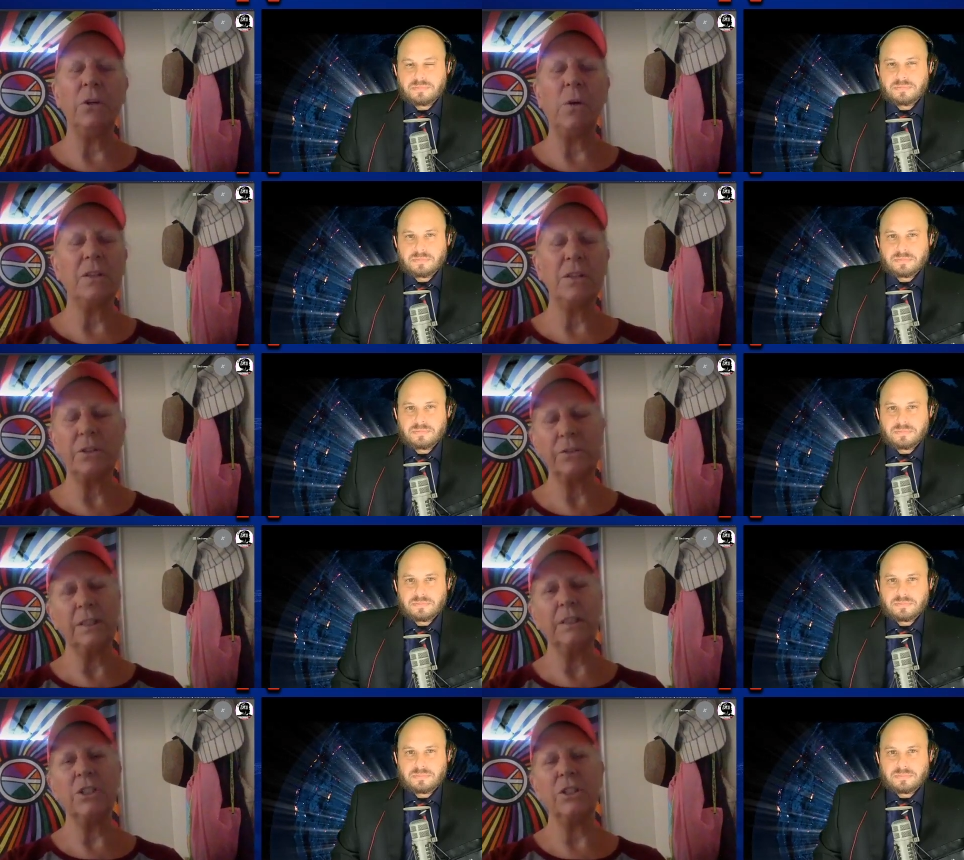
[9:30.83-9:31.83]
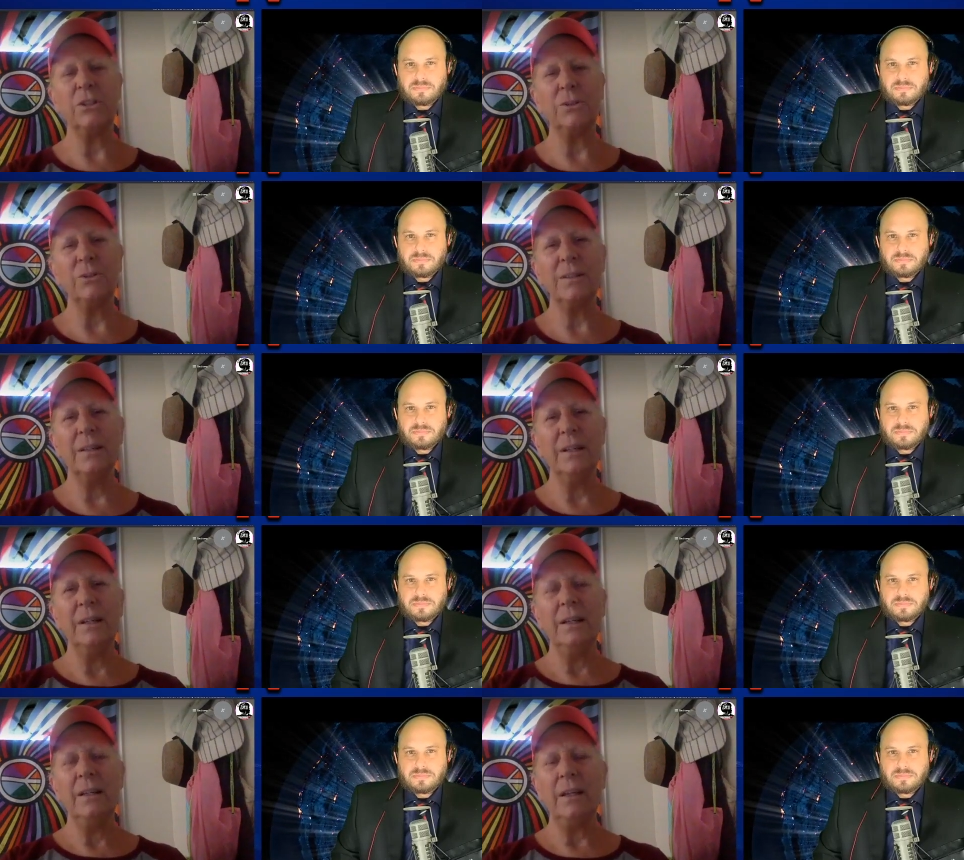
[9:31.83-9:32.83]
Speaker 1: on certain issues
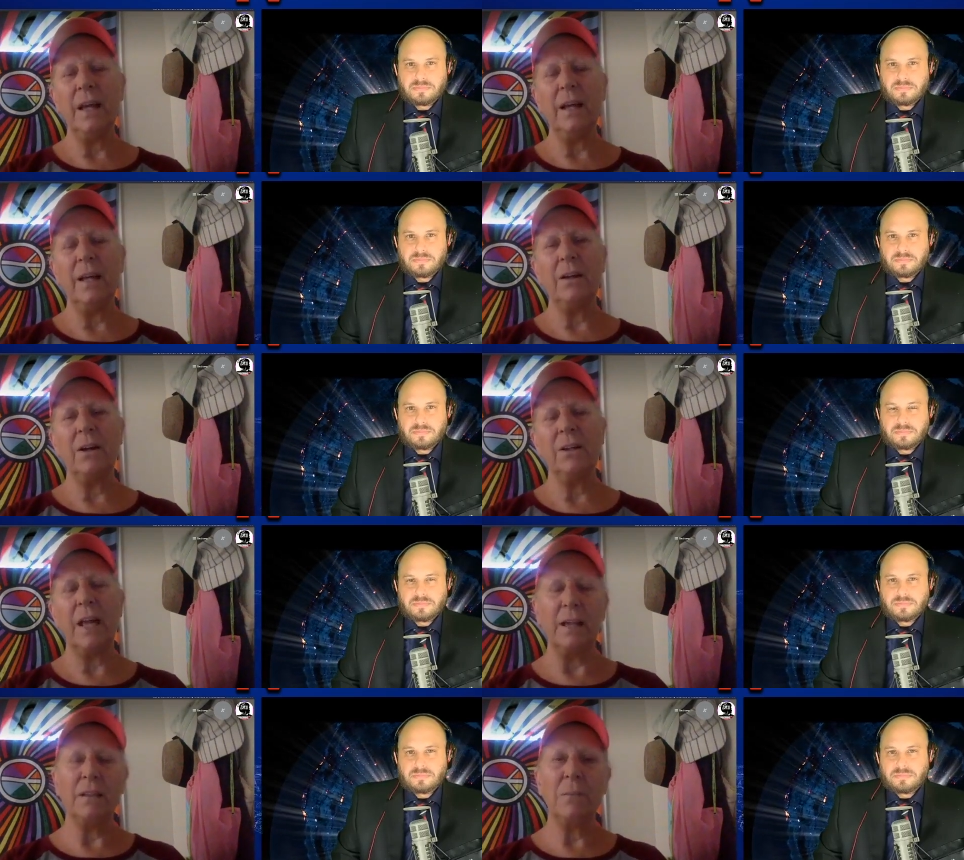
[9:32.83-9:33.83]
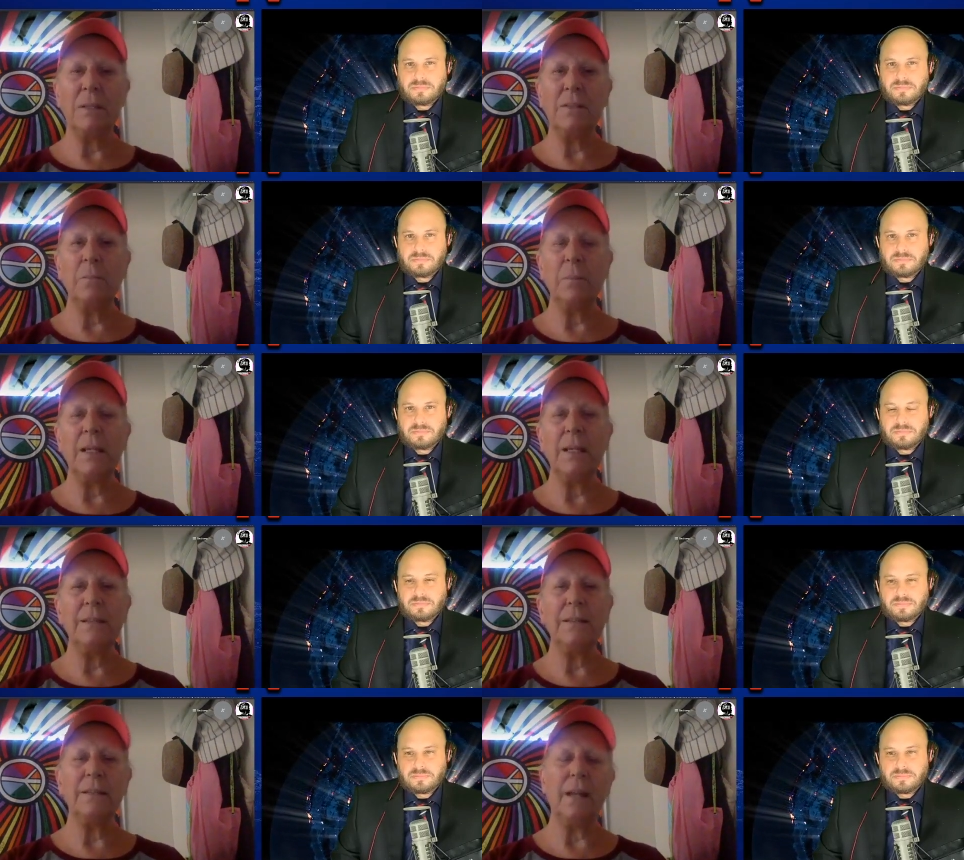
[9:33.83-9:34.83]
that are the enemies of
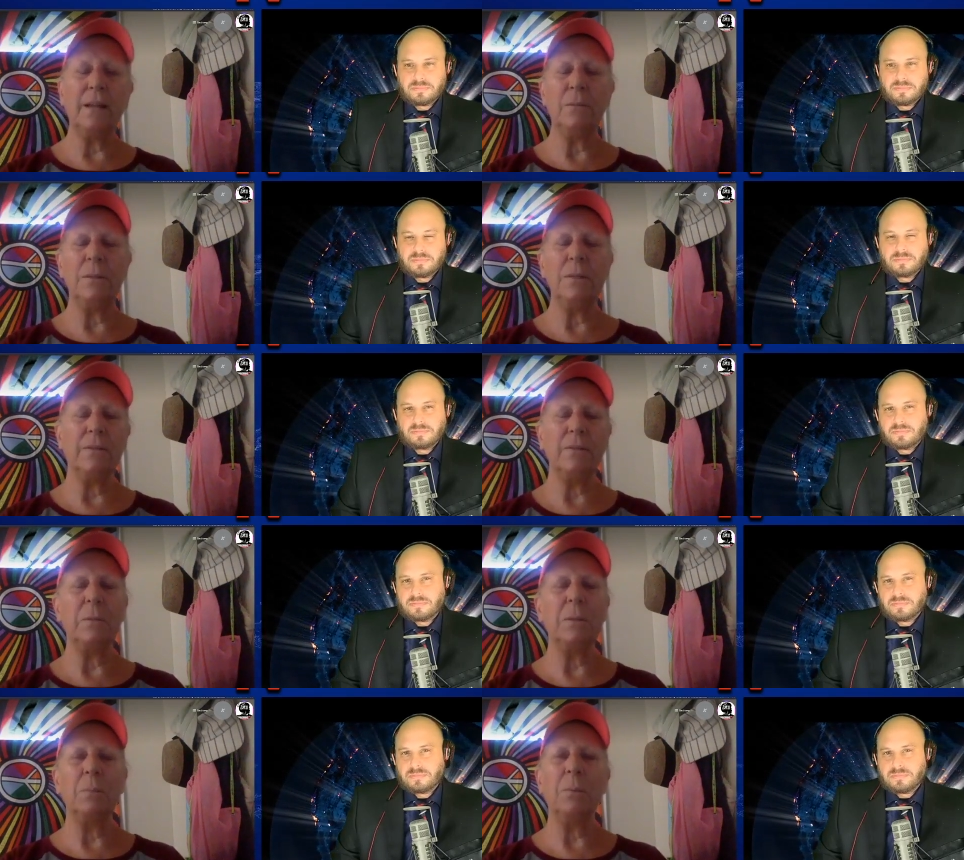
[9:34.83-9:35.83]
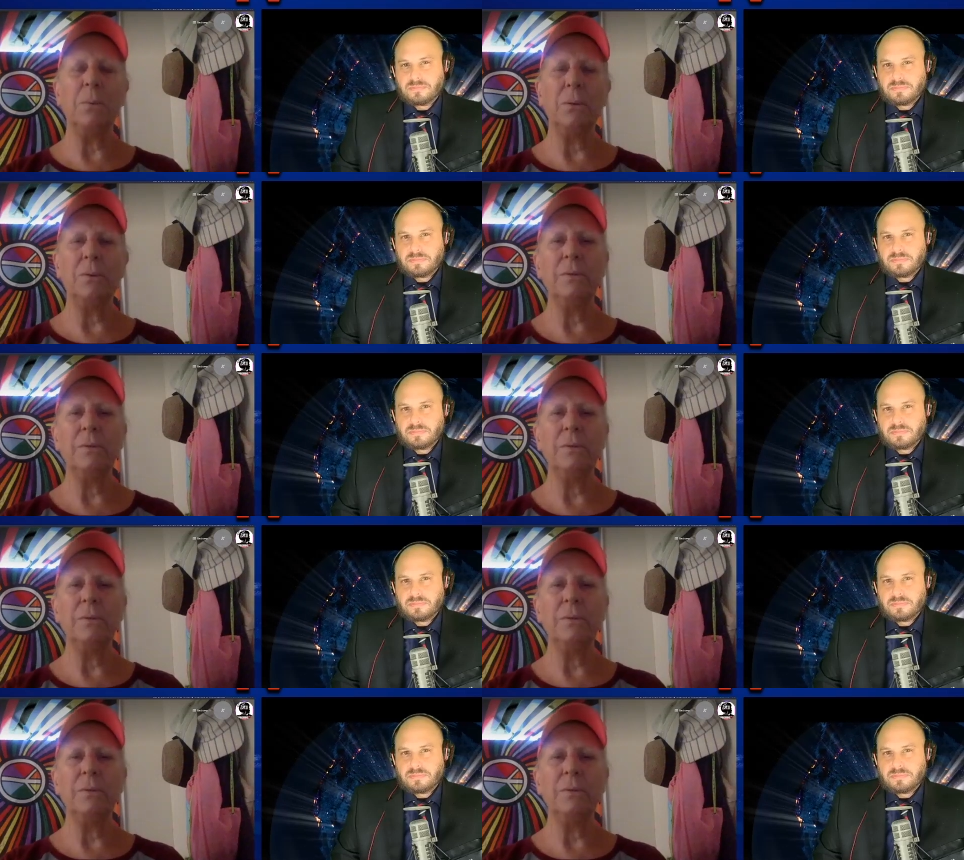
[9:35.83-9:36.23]
peace and the enemies of the people